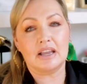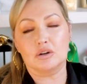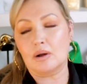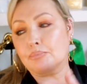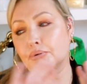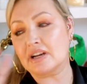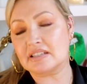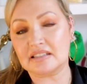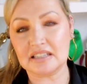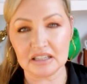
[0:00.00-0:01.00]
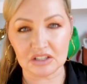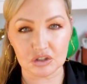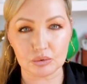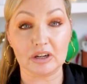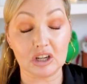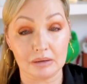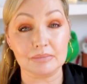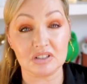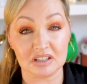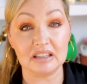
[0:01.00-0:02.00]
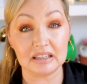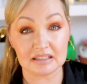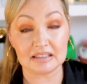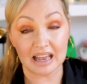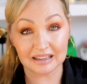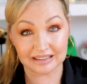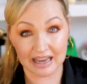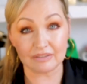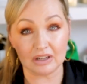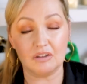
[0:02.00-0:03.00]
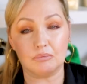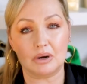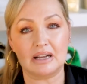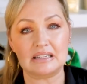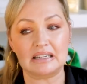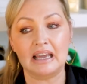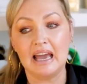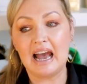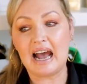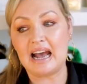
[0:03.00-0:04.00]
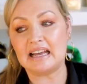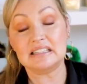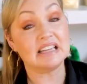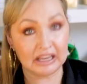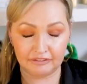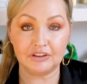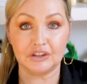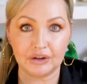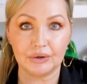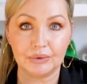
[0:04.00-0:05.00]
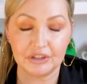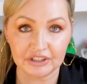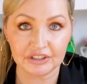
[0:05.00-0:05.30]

you know, and prestige when it comes to this level of branding. And if you know, you